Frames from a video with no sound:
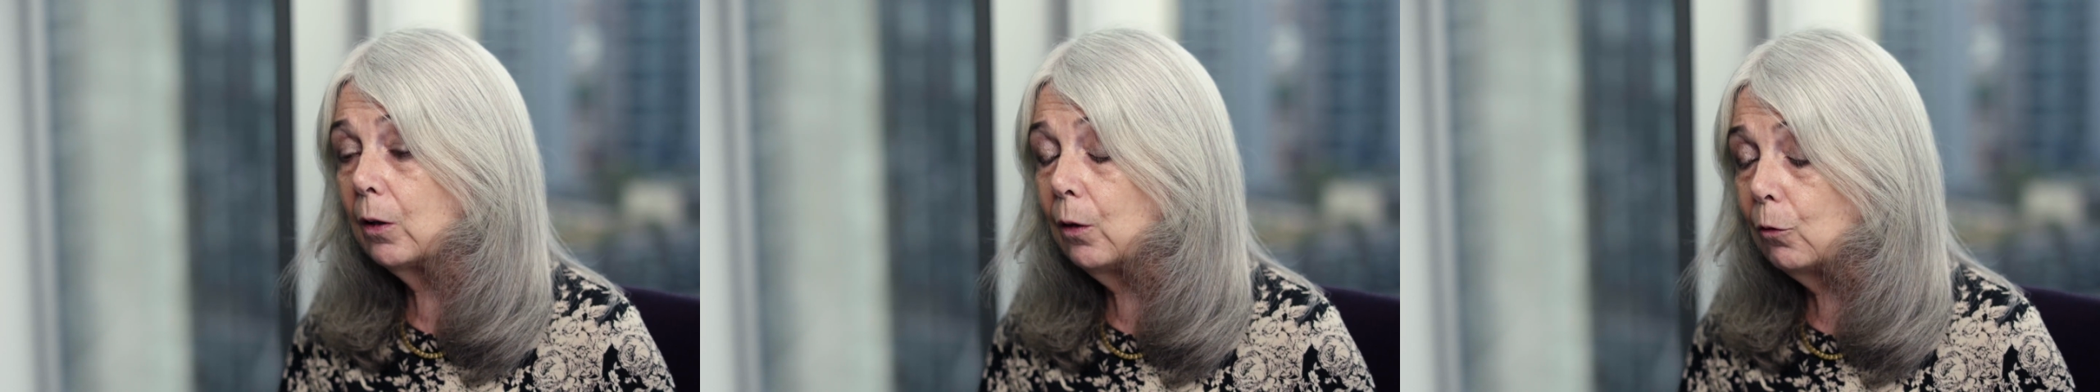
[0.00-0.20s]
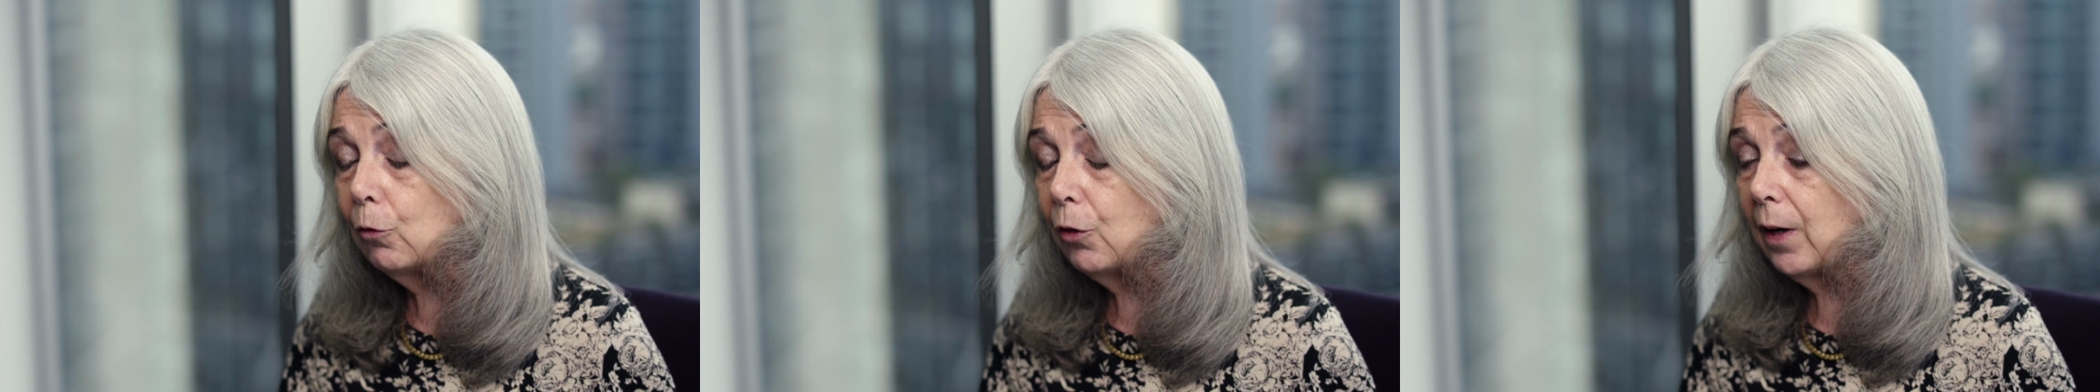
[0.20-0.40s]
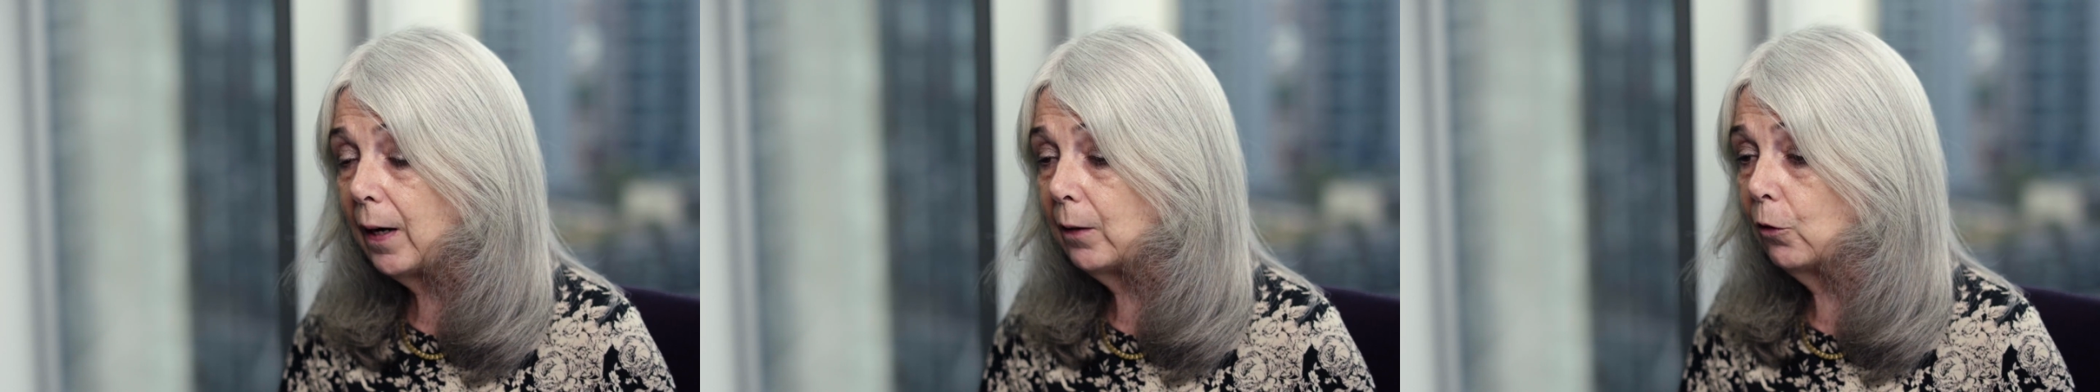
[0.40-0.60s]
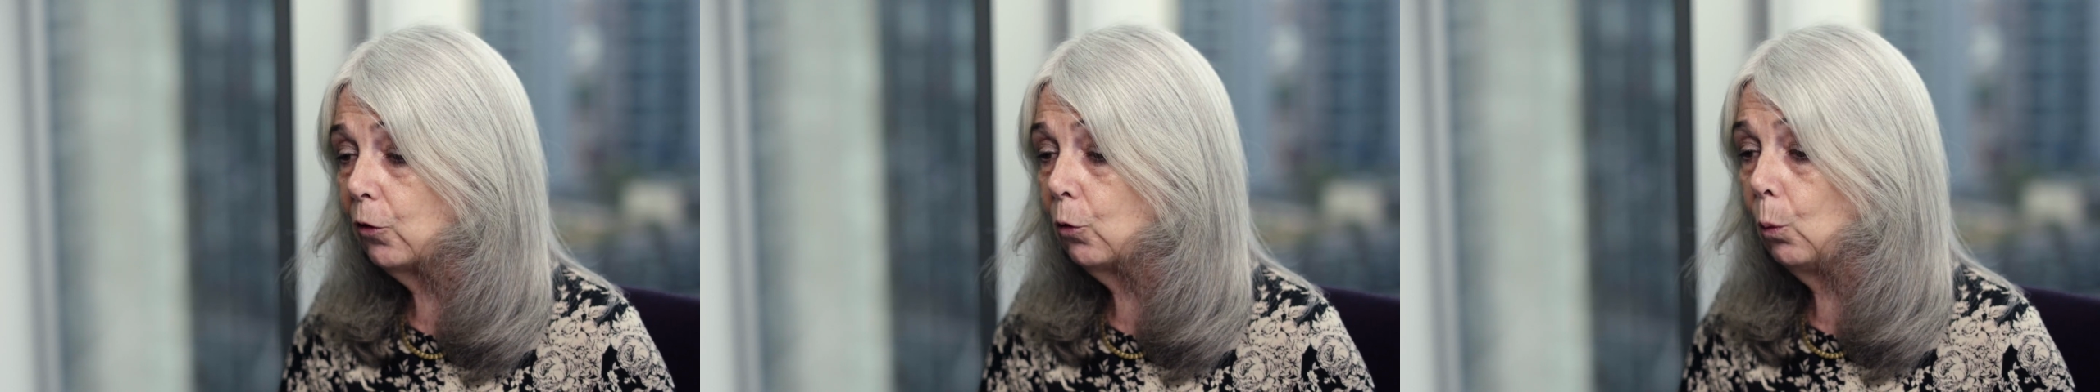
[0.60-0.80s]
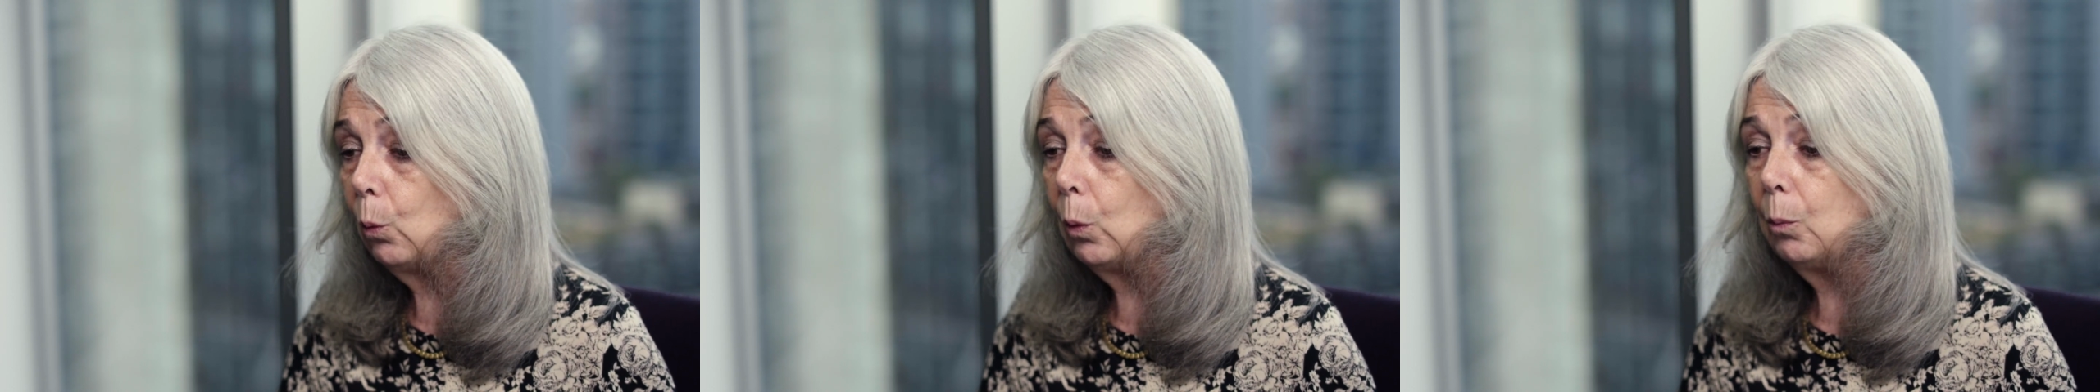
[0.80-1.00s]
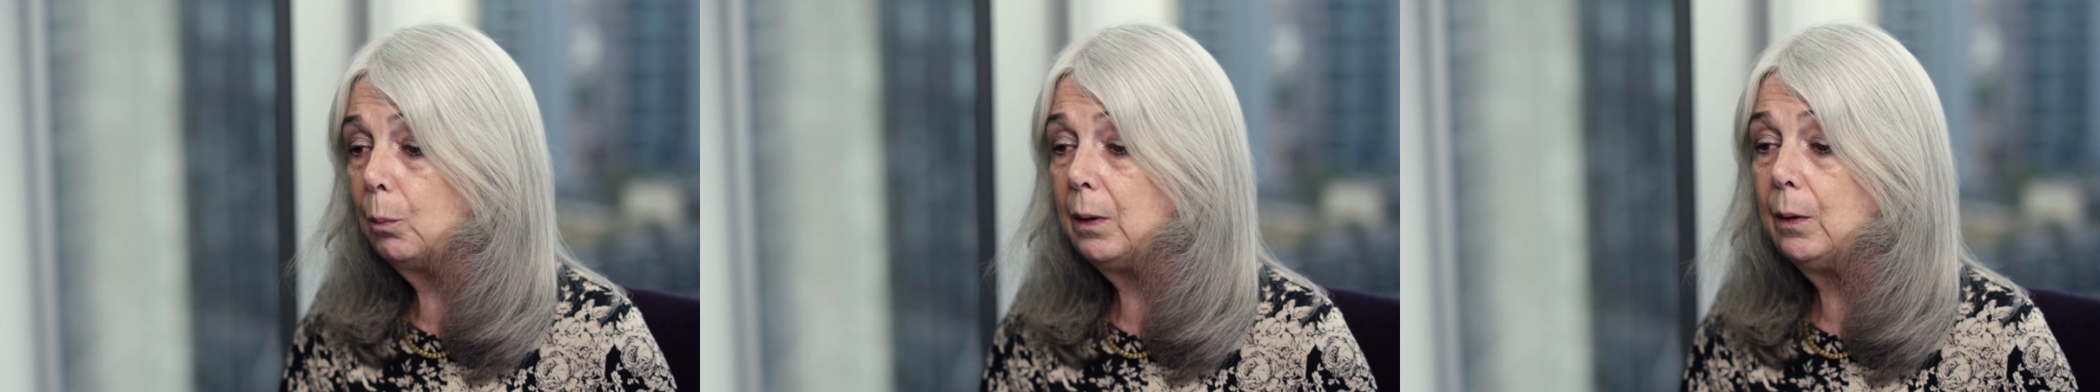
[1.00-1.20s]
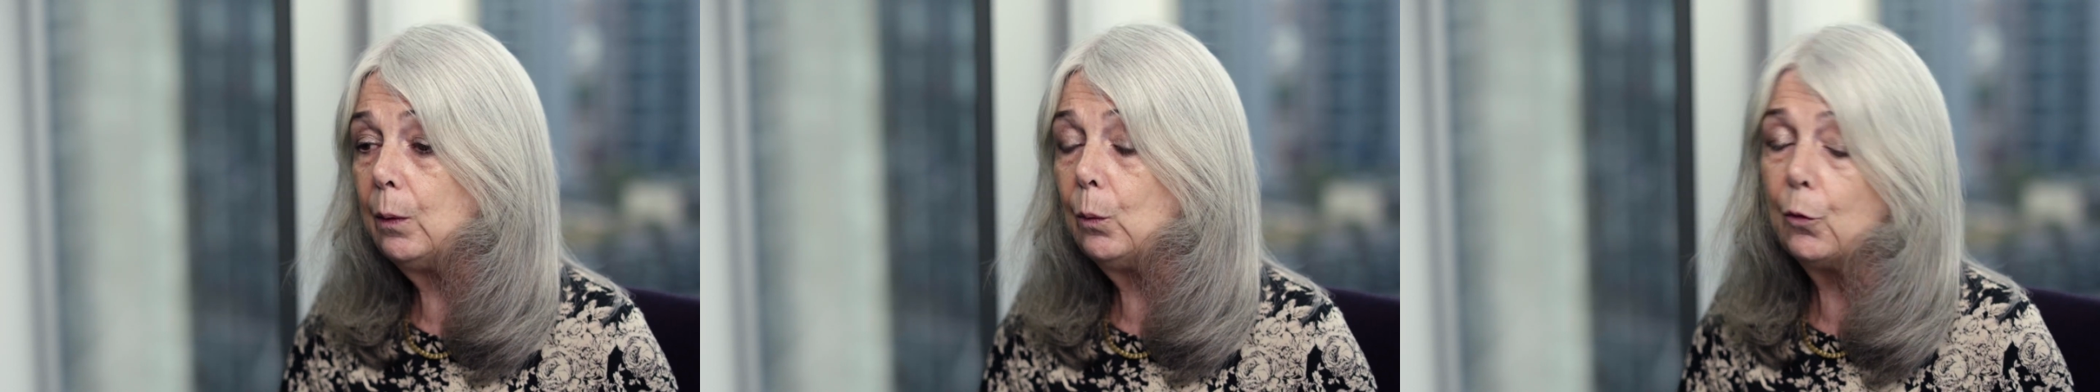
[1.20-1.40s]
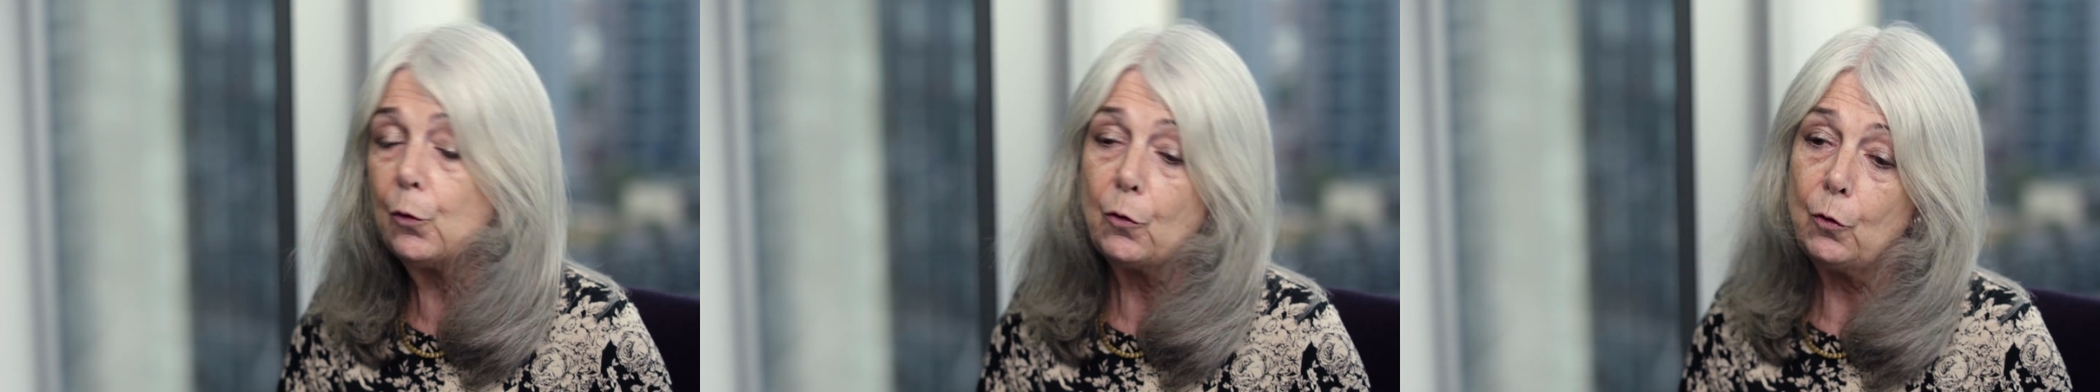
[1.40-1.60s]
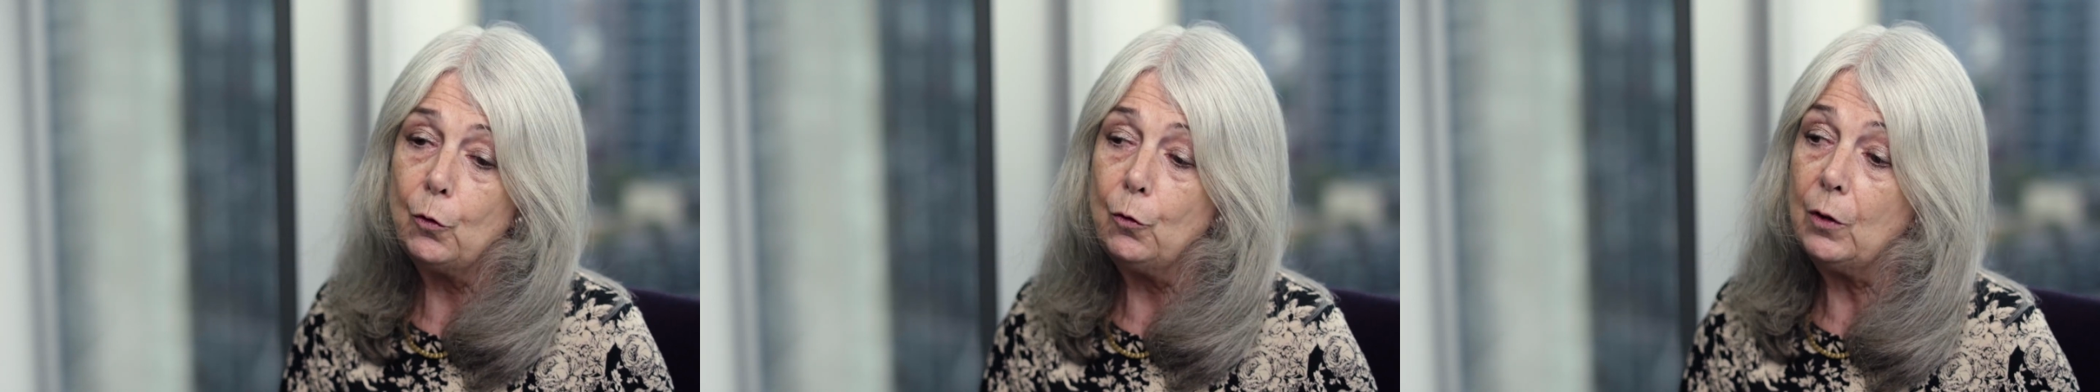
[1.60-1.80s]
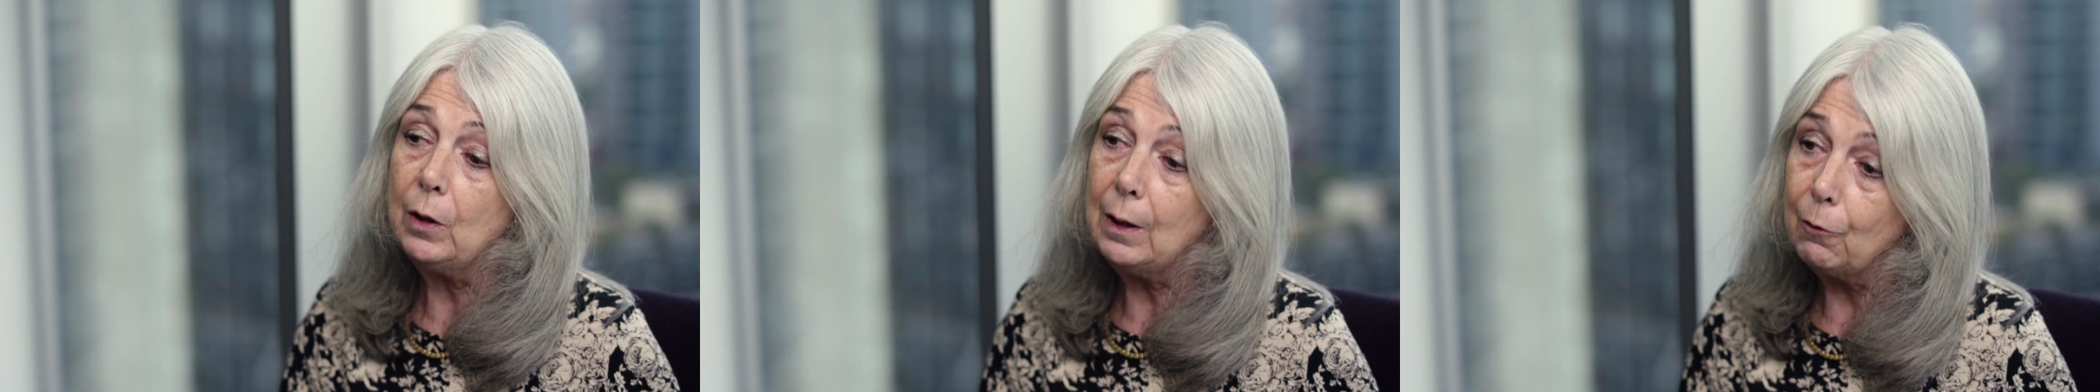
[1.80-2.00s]
contracts will be used to
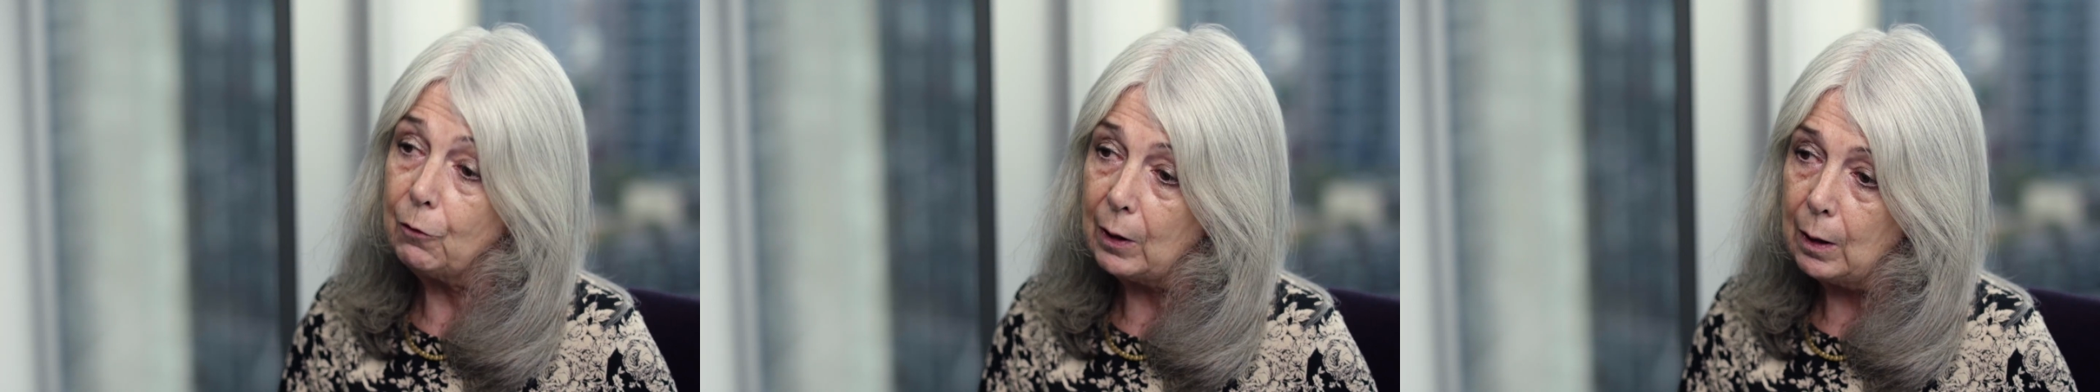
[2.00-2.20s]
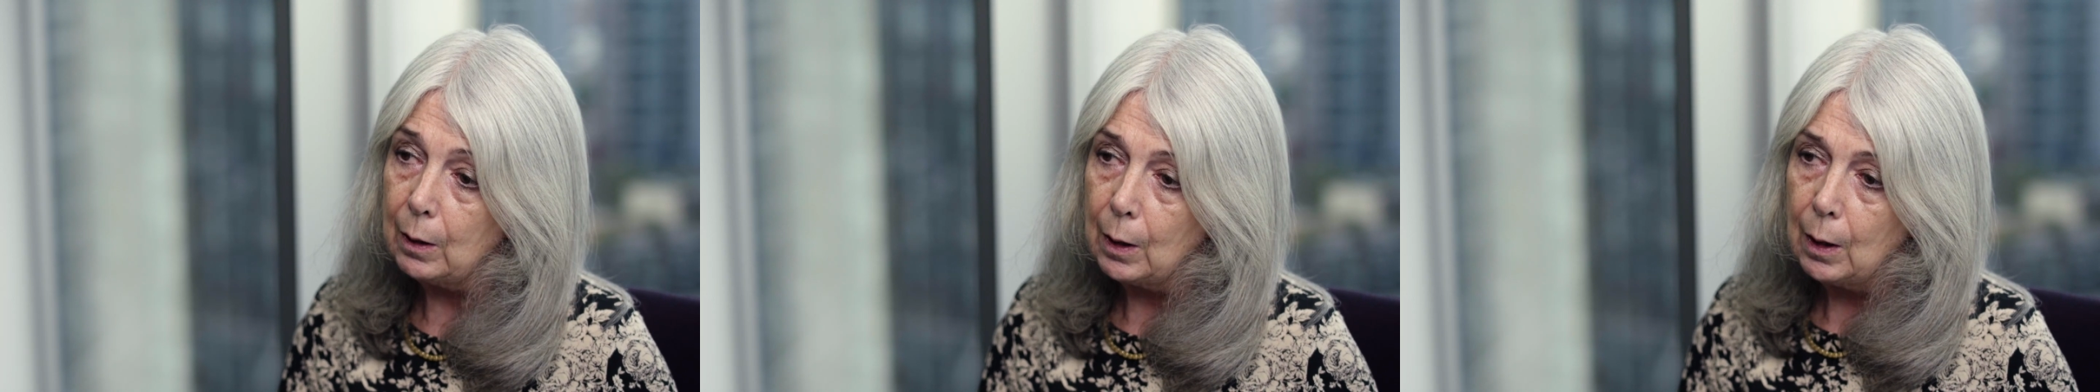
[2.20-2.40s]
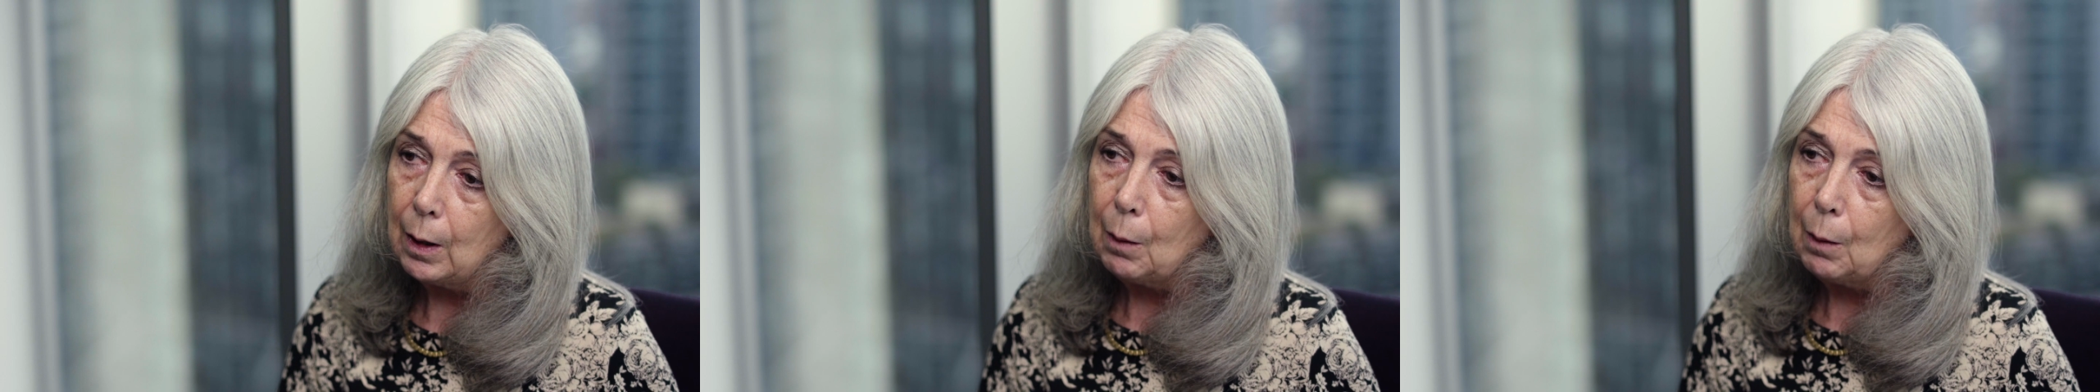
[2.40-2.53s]
deliver